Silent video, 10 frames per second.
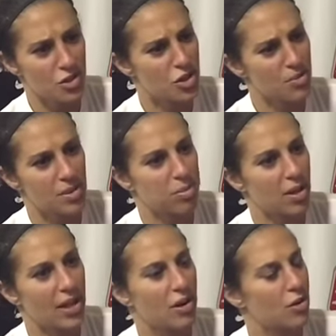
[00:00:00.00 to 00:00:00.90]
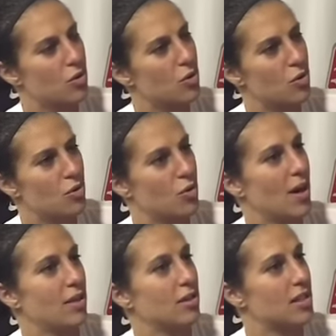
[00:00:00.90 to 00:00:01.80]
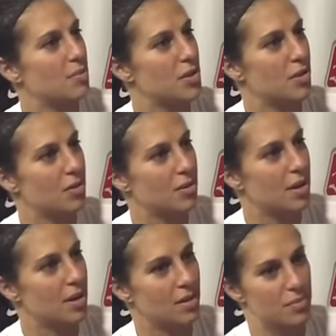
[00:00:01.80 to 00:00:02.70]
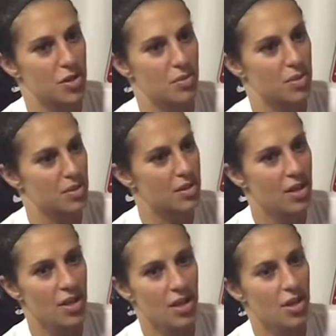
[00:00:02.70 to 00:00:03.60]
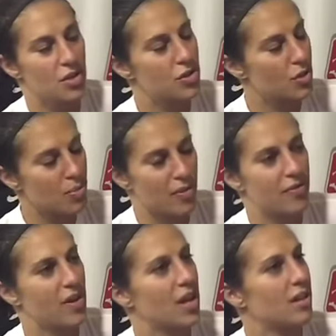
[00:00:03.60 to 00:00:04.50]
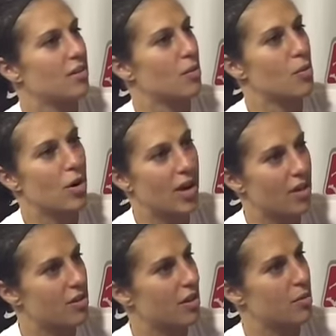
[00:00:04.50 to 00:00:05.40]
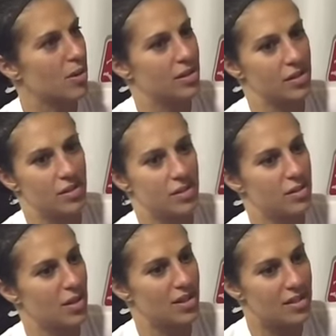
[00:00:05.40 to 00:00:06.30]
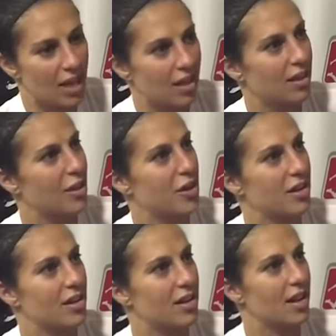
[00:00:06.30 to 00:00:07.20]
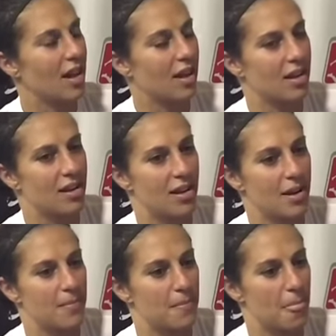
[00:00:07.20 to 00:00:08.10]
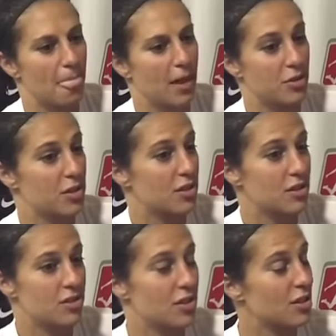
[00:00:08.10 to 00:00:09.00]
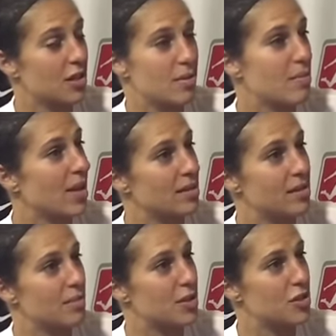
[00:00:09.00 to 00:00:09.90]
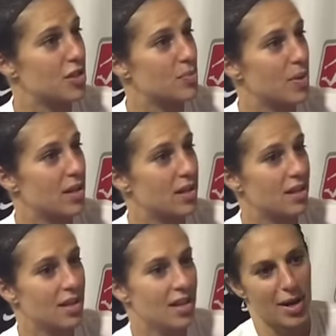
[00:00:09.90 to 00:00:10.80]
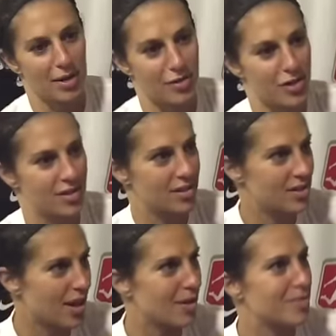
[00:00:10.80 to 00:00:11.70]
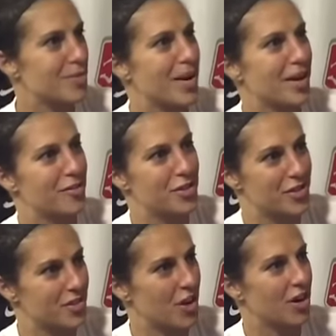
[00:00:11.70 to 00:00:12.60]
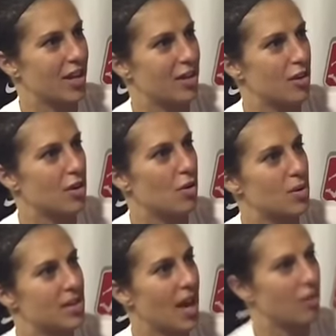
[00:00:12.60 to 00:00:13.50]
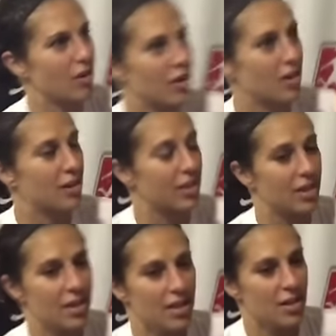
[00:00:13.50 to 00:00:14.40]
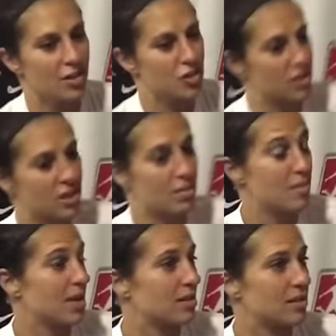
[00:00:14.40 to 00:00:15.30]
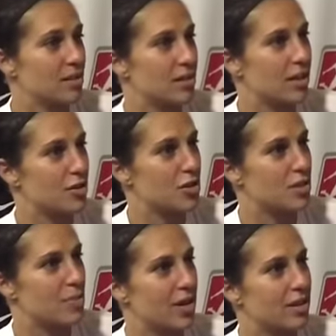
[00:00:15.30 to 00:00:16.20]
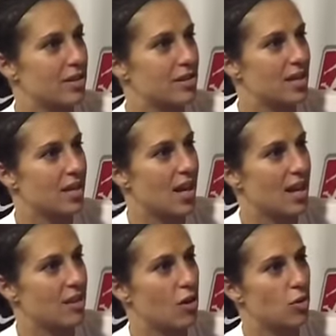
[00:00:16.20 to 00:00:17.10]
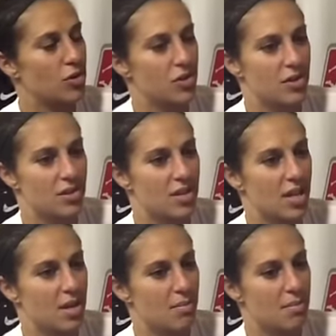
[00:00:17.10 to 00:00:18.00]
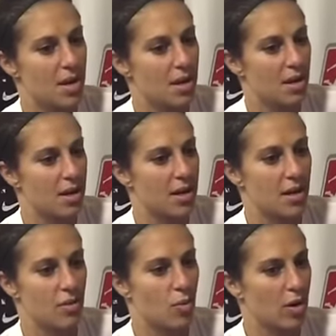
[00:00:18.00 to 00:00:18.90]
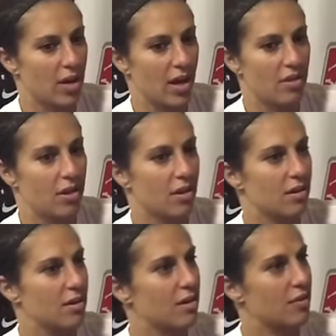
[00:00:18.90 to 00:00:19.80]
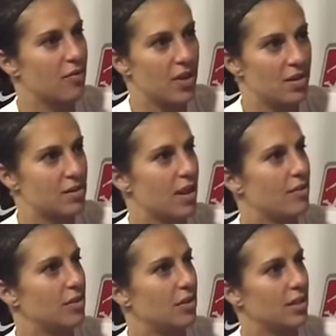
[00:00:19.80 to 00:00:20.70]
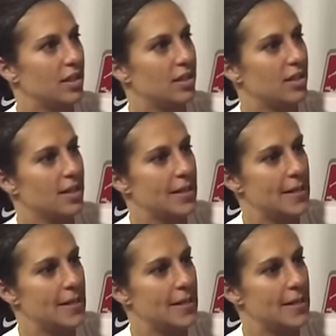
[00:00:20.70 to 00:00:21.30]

she was a player who I looked up to. She was super fit. Her work ethic was insanely good, and you know, she's going to be missed. I mean, she's been, no matter if she's a sub, no matter if she's starting, you can always count on her, and she's going to be missed. You know, she's part of this DNA, the culture of this team, the work ethic, fitness level, and